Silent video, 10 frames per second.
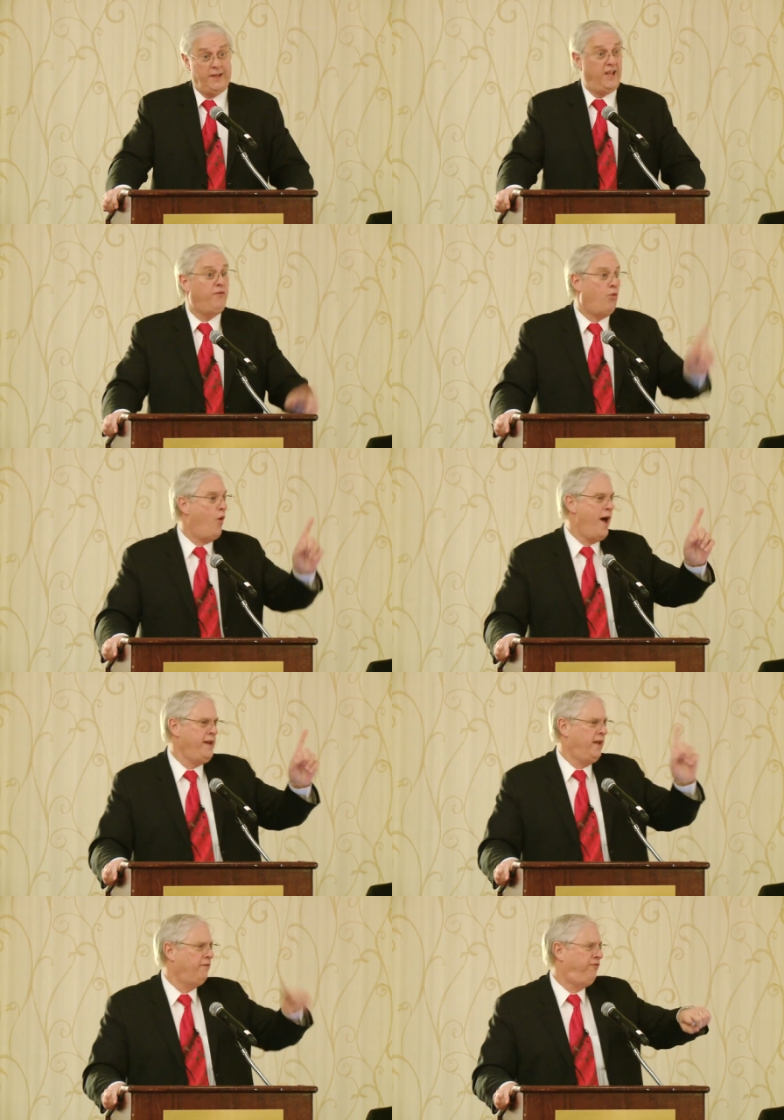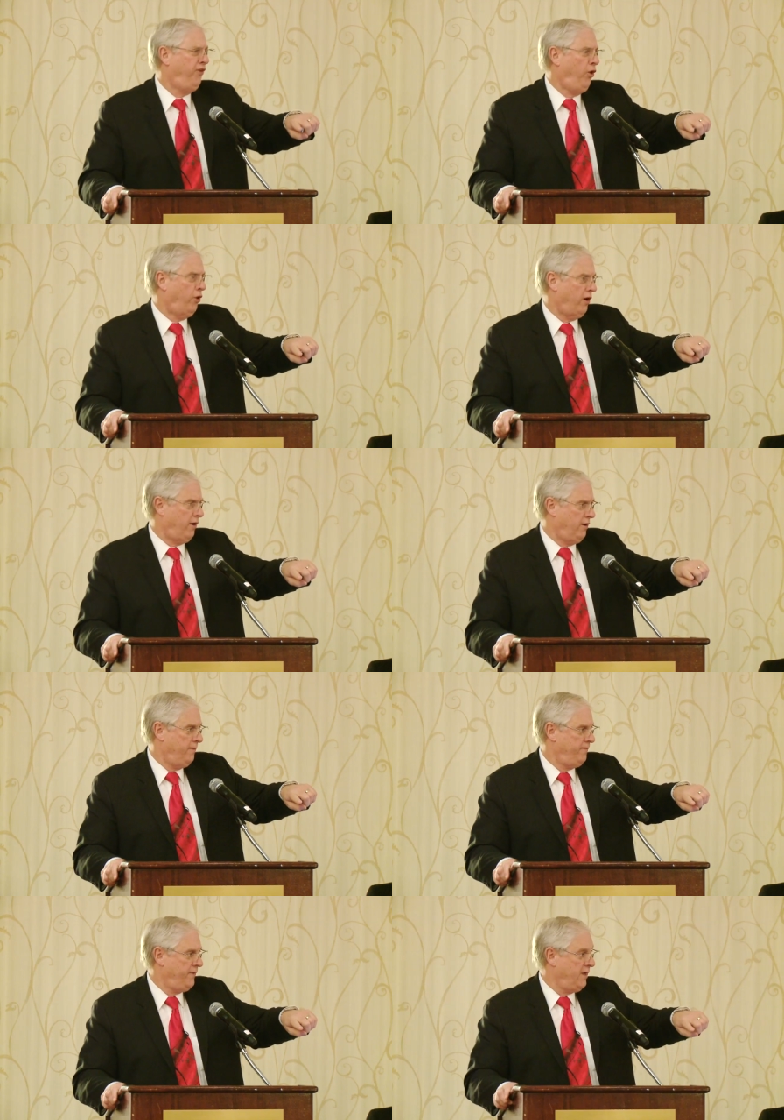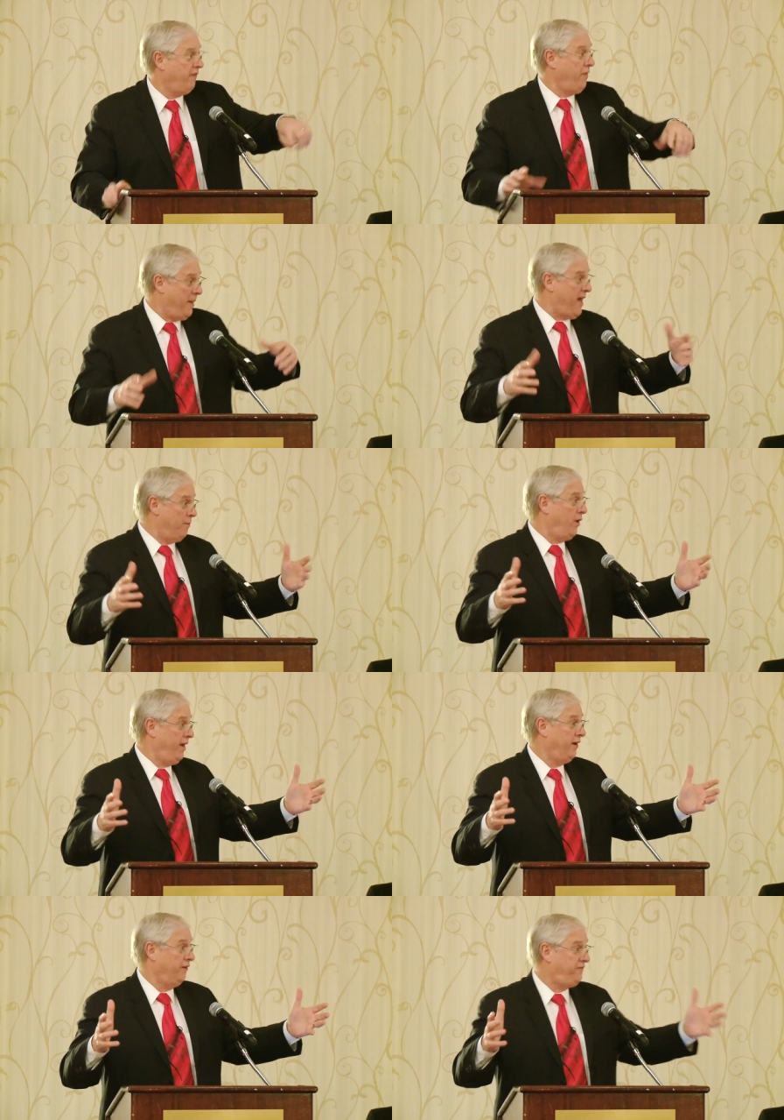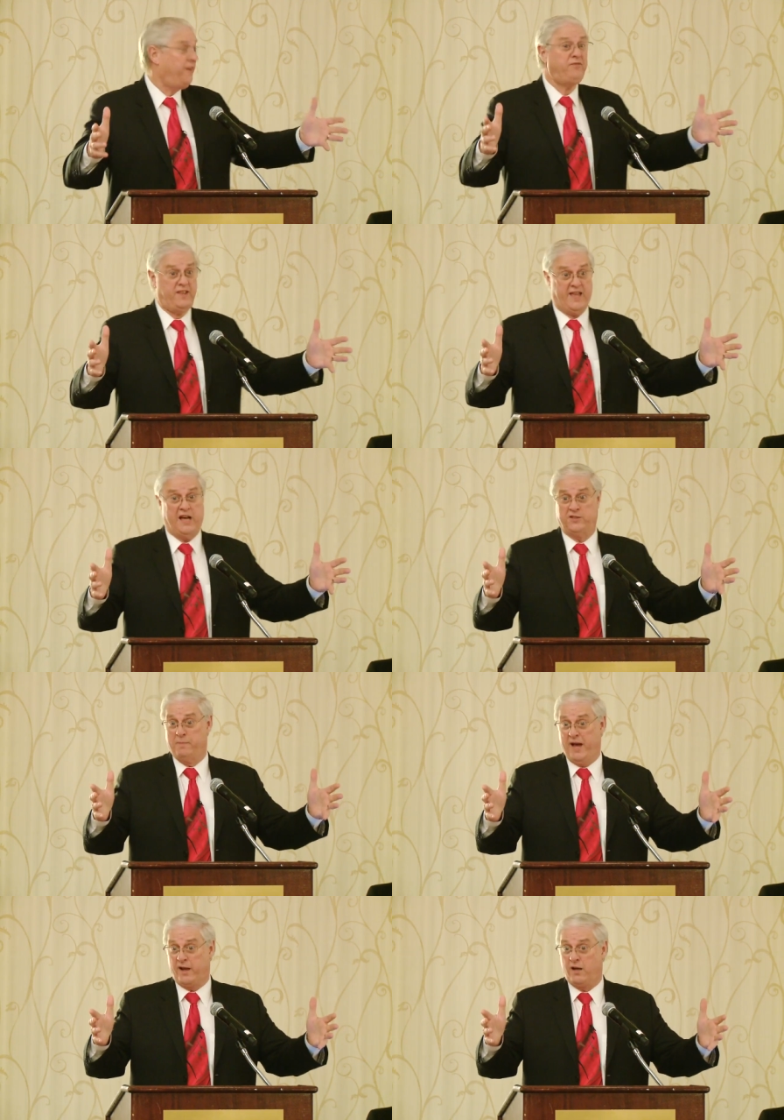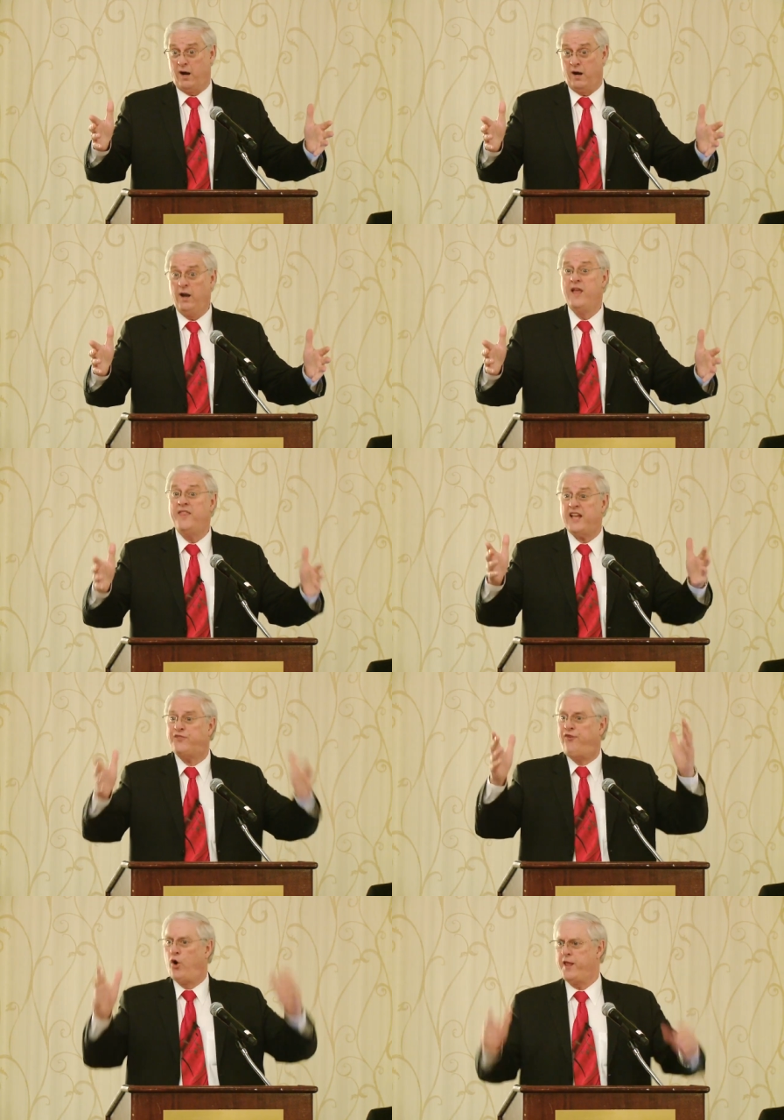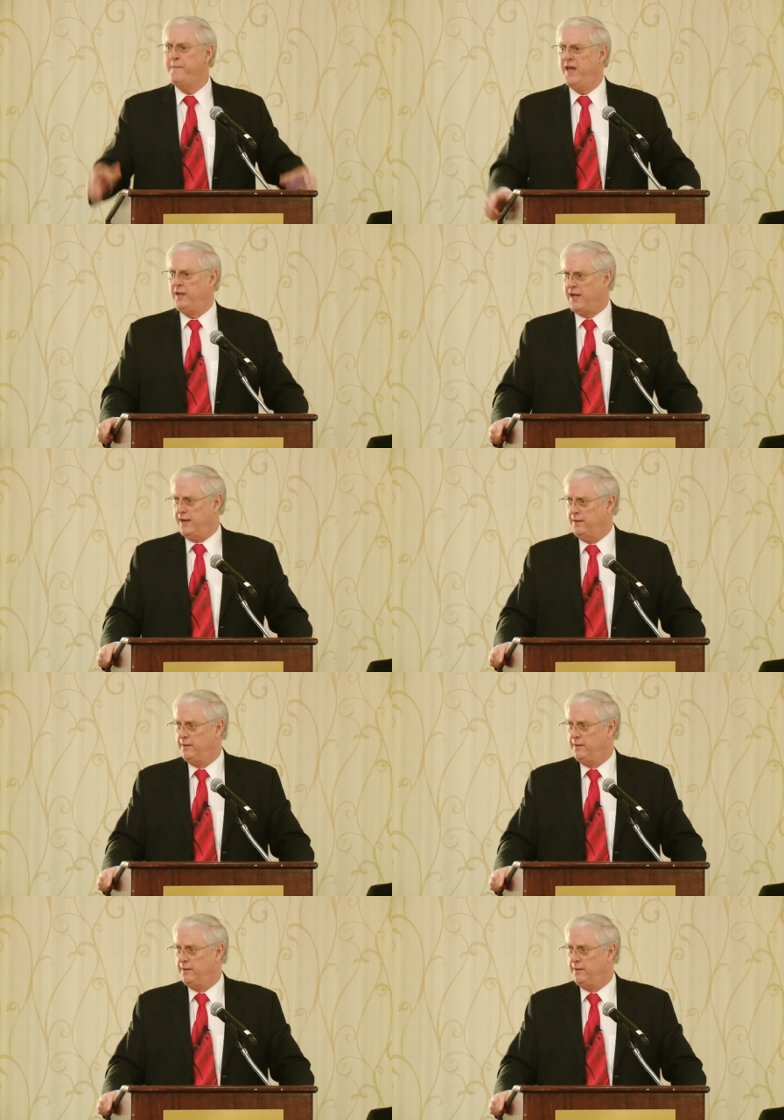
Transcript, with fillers: If one in four of the bottom 150,000 buy a car, that's 40 million.